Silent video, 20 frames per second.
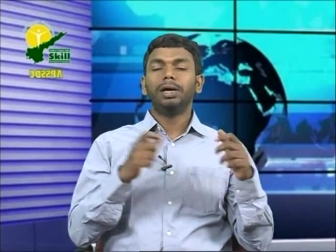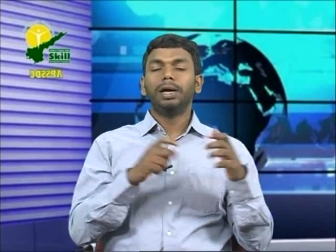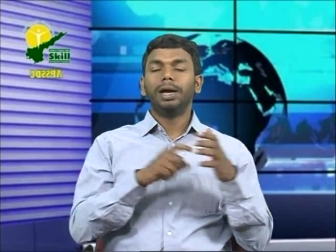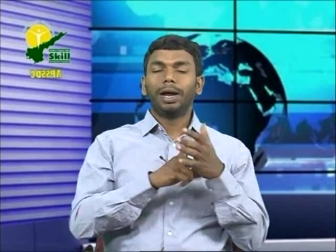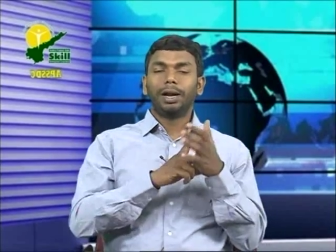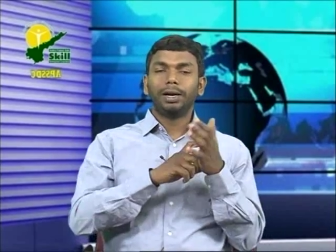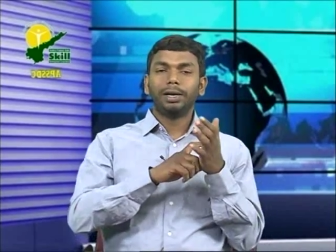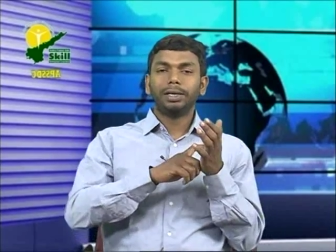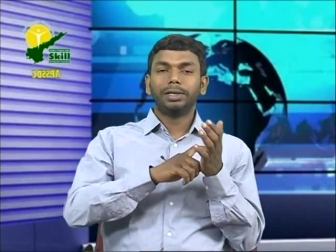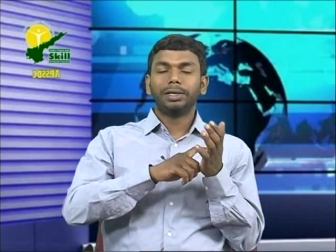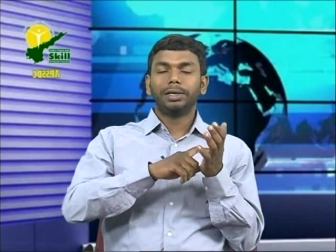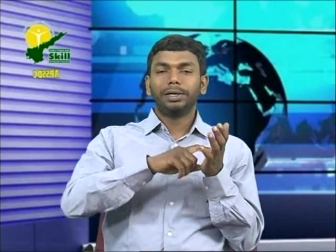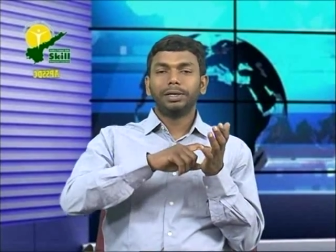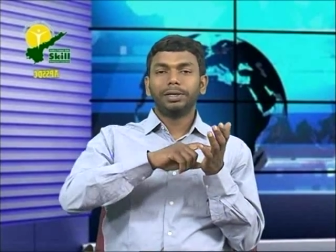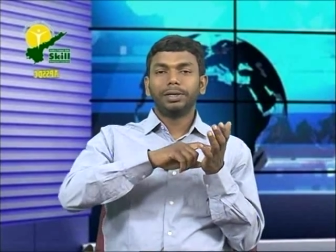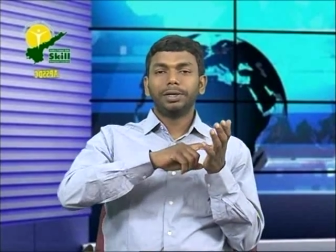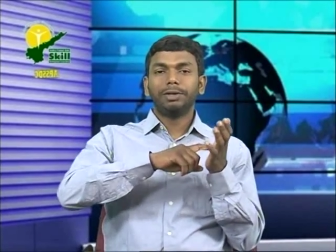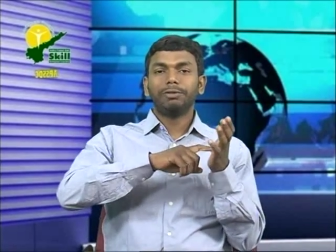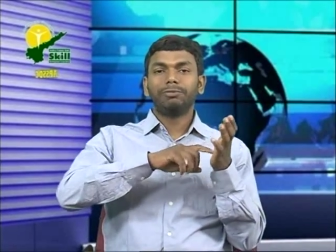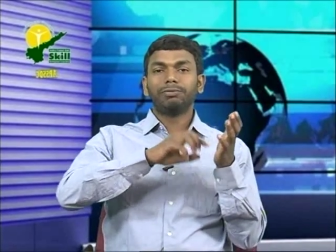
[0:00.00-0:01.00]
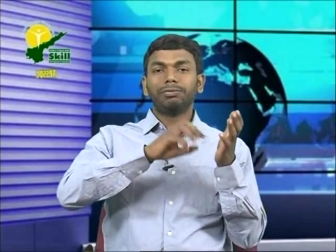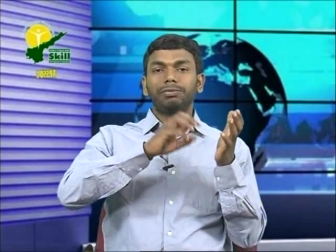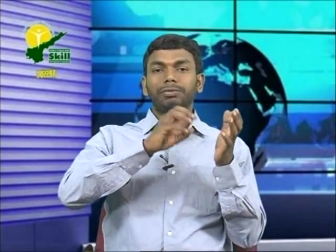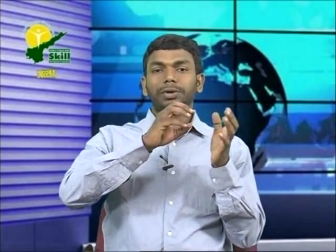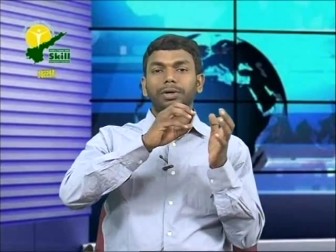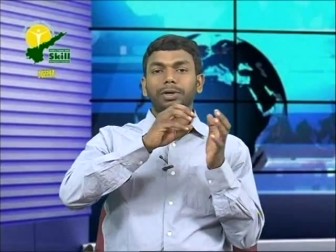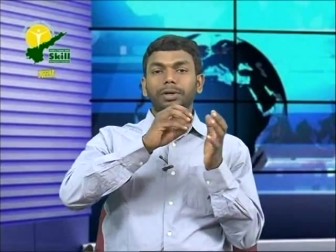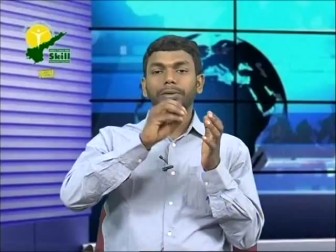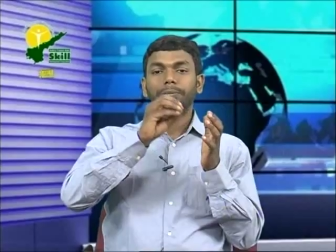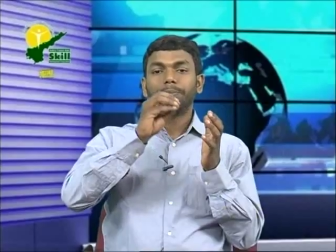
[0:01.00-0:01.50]
and if
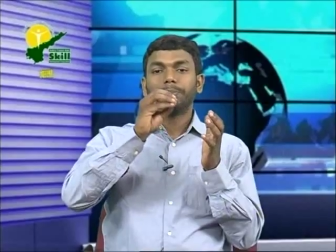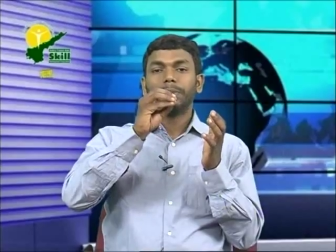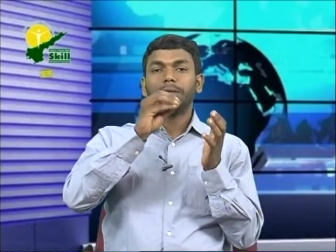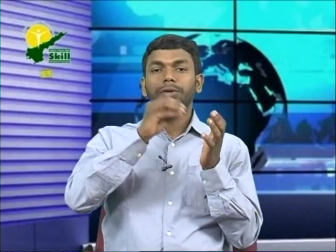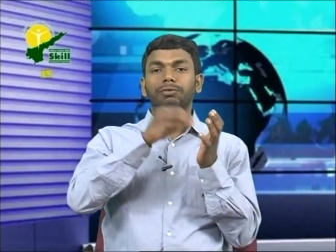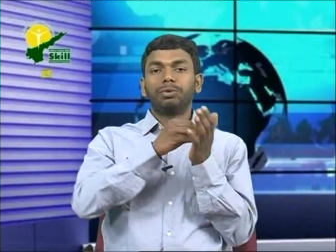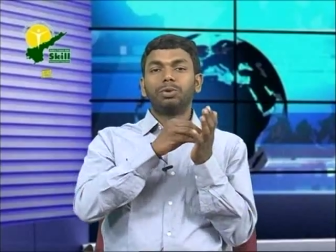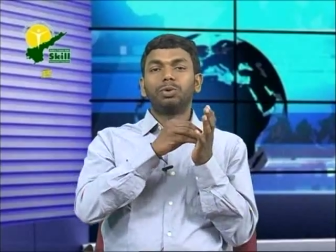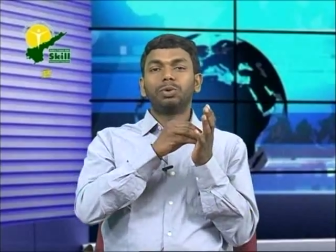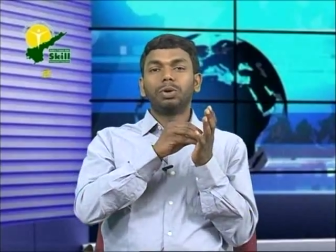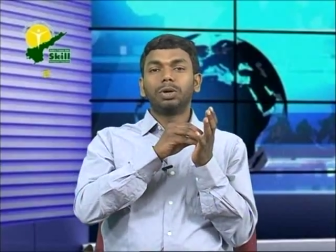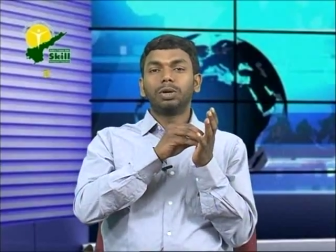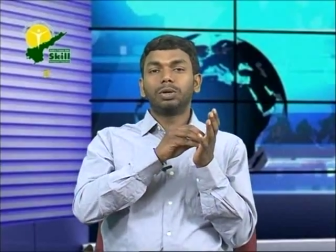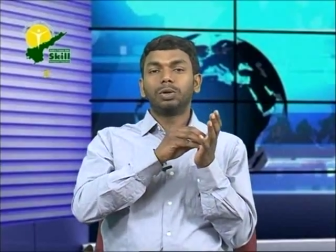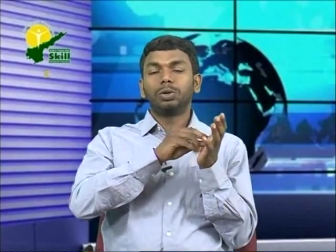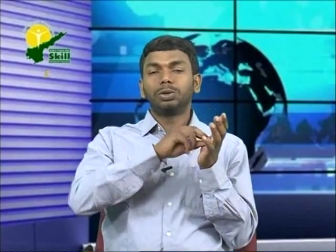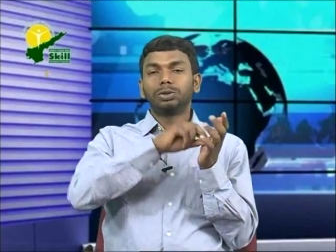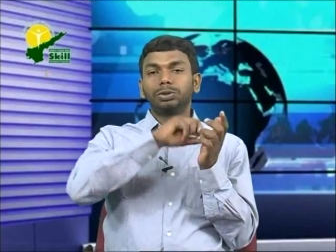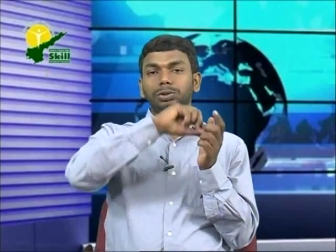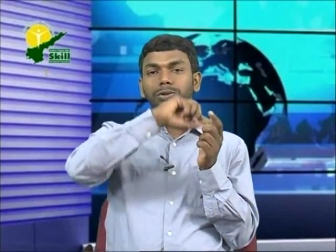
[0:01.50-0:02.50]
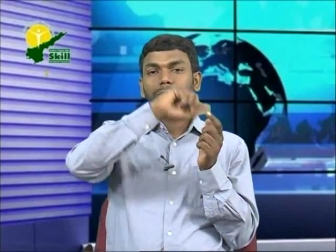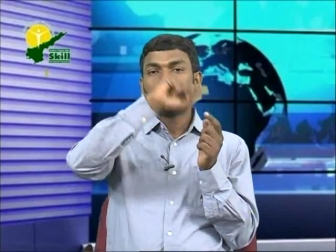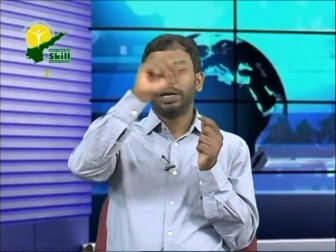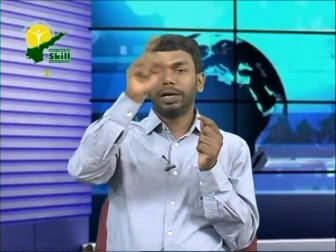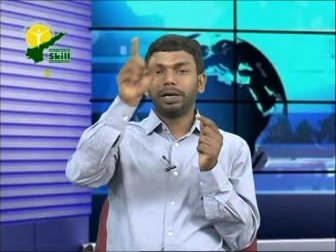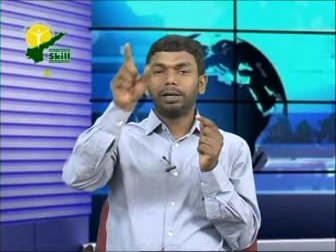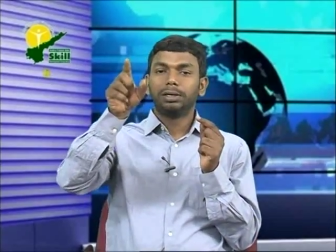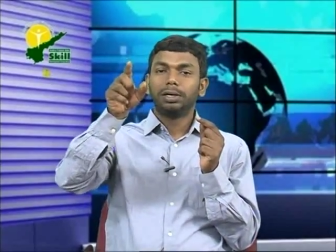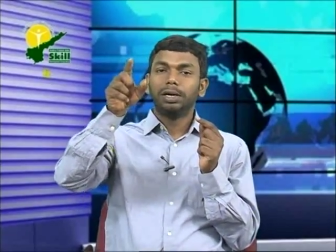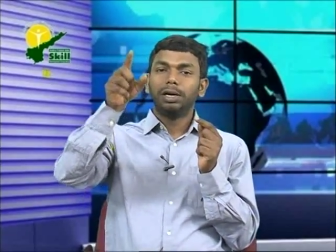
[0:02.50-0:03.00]
Google goes
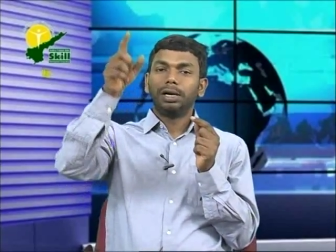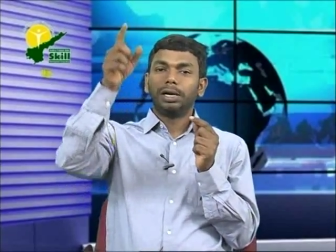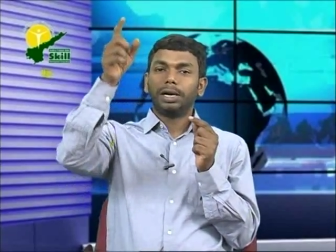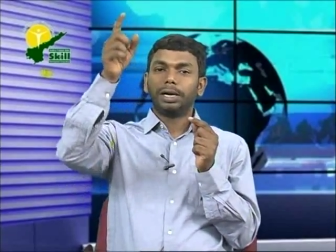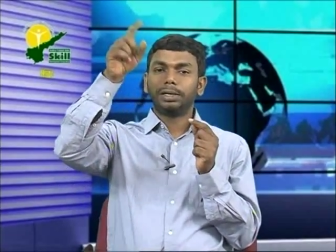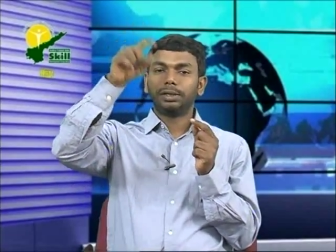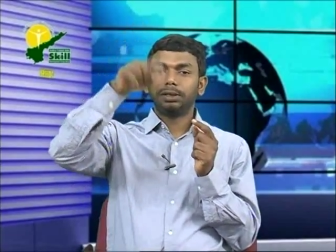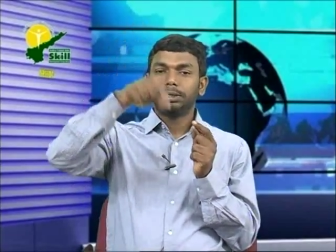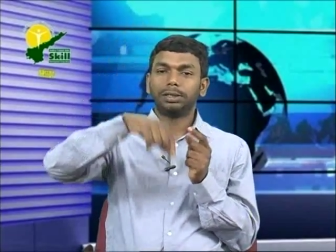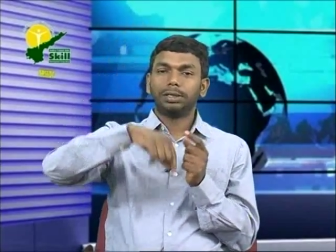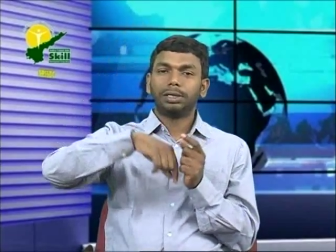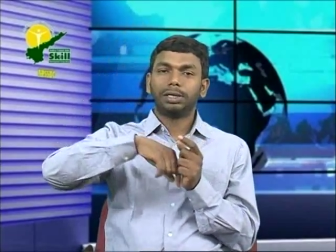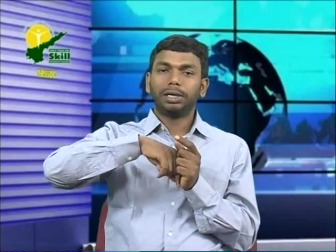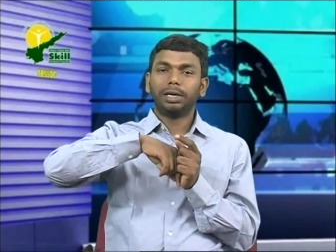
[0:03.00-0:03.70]
there and